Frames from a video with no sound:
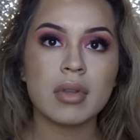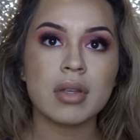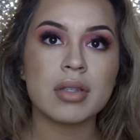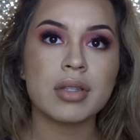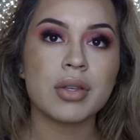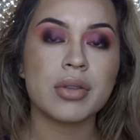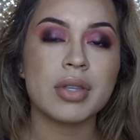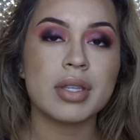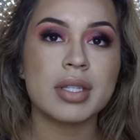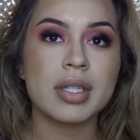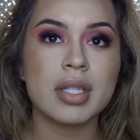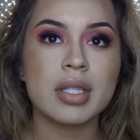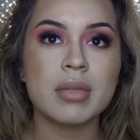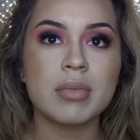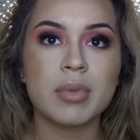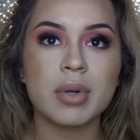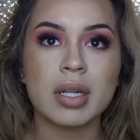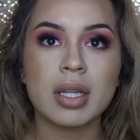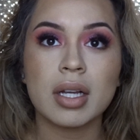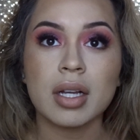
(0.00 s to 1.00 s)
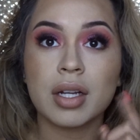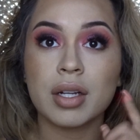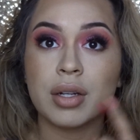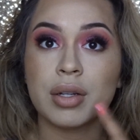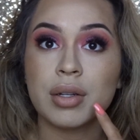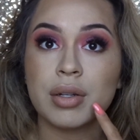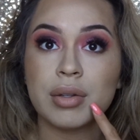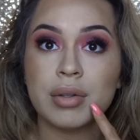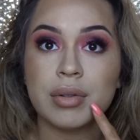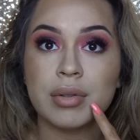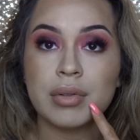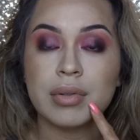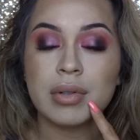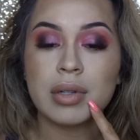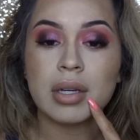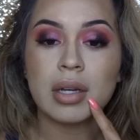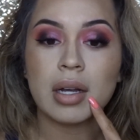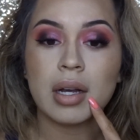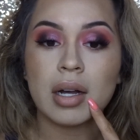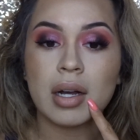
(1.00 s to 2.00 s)
So this is more like a
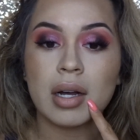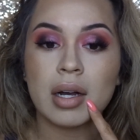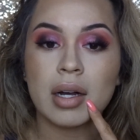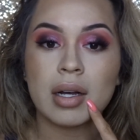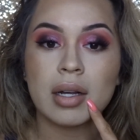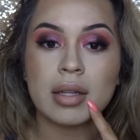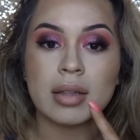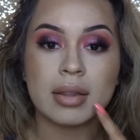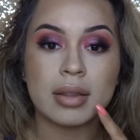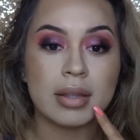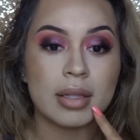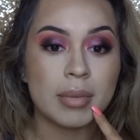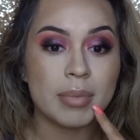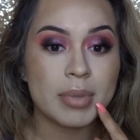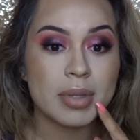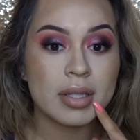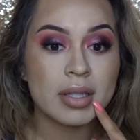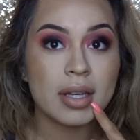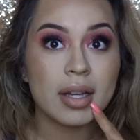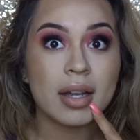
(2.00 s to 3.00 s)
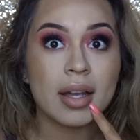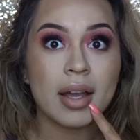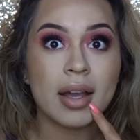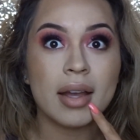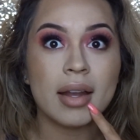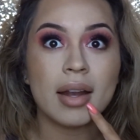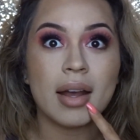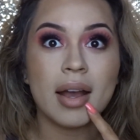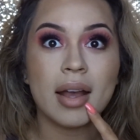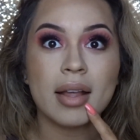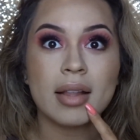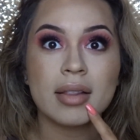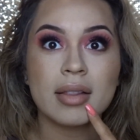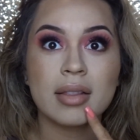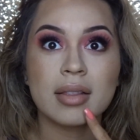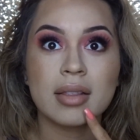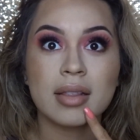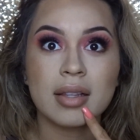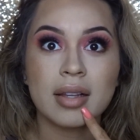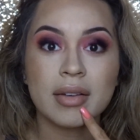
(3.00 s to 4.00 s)
nude lipstick, and I
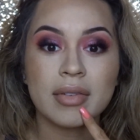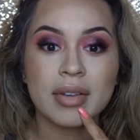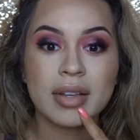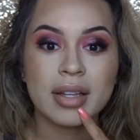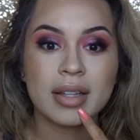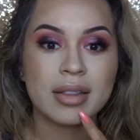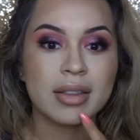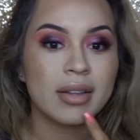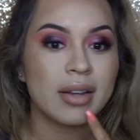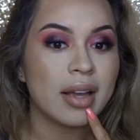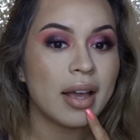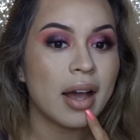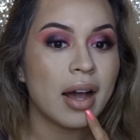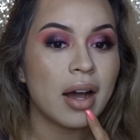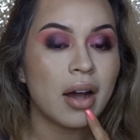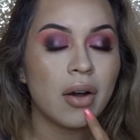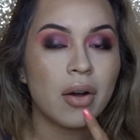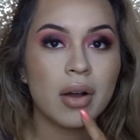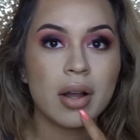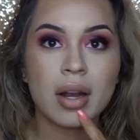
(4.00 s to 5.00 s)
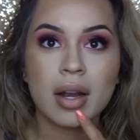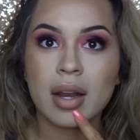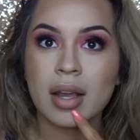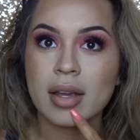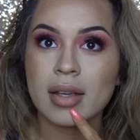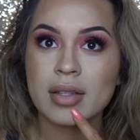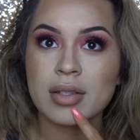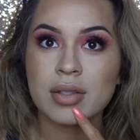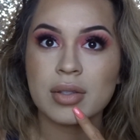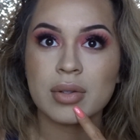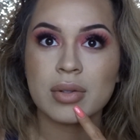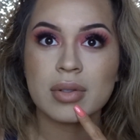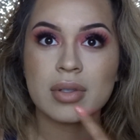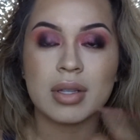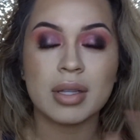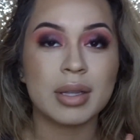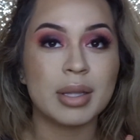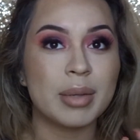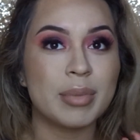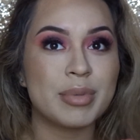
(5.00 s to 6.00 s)
love it. Look how nice
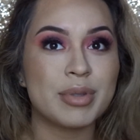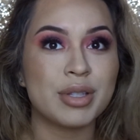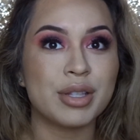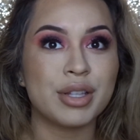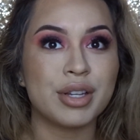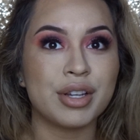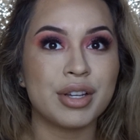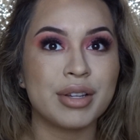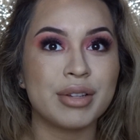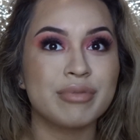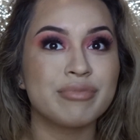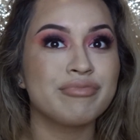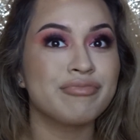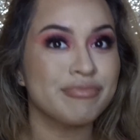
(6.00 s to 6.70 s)
those lips look.